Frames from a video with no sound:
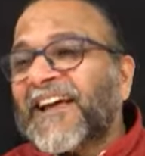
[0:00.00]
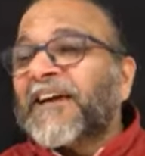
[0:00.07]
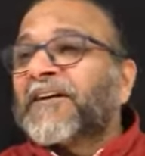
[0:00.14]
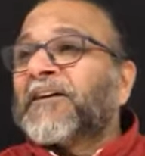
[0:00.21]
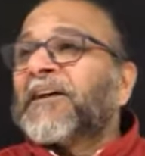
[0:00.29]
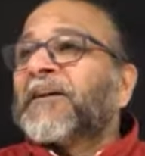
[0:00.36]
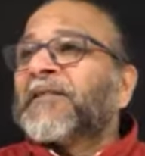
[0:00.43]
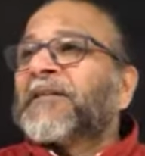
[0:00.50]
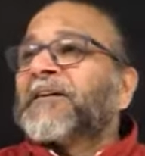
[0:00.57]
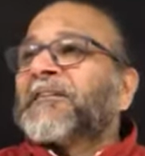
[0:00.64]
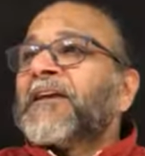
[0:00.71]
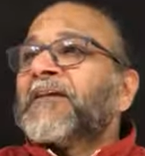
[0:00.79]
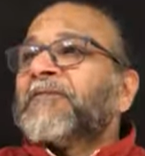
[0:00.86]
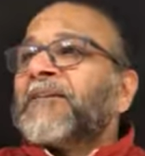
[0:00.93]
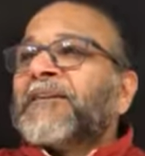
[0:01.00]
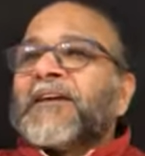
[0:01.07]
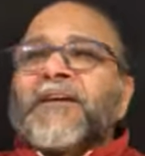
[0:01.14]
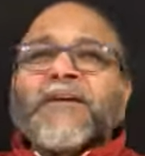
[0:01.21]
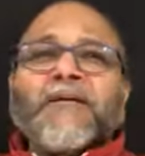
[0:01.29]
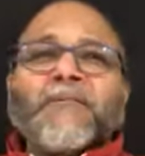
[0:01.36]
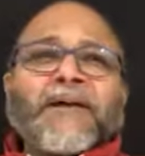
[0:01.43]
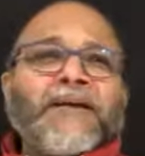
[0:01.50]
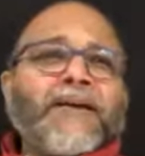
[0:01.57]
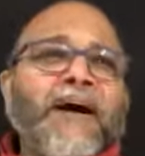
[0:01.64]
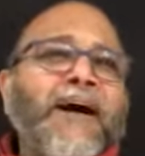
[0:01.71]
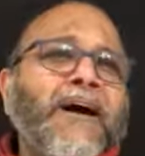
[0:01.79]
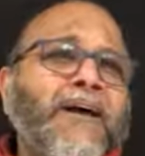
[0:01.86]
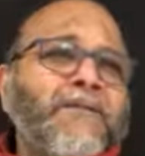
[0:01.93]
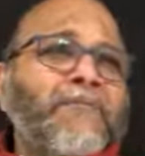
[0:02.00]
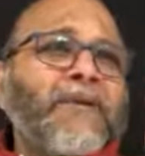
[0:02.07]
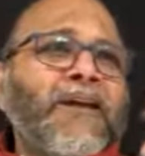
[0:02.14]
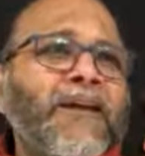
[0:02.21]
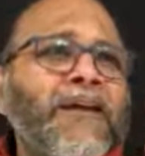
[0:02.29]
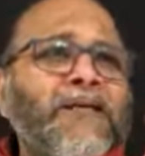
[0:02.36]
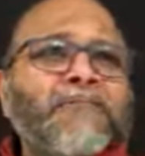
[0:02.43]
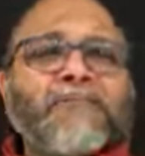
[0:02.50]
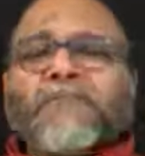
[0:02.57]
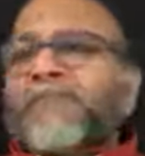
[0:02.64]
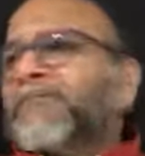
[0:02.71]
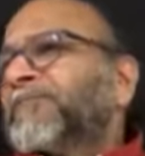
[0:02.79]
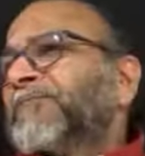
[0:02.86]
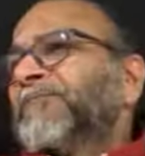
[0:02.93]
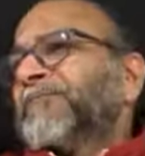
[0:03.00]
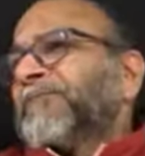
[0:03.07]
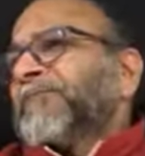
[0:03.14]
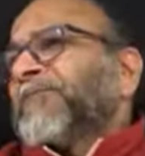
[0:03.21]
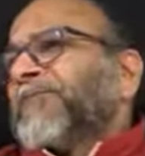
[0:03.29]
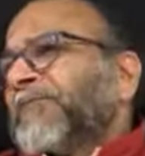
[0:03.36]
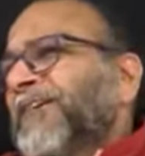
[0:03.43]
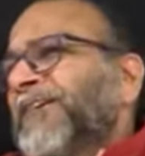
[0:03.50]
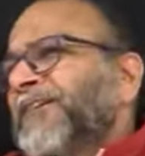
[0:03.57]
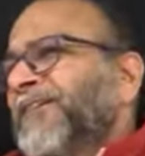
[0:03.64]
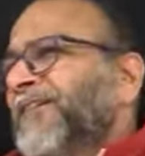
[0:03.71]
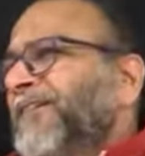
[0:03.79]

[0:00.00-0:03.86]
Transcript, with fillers: that day the devi came and i became free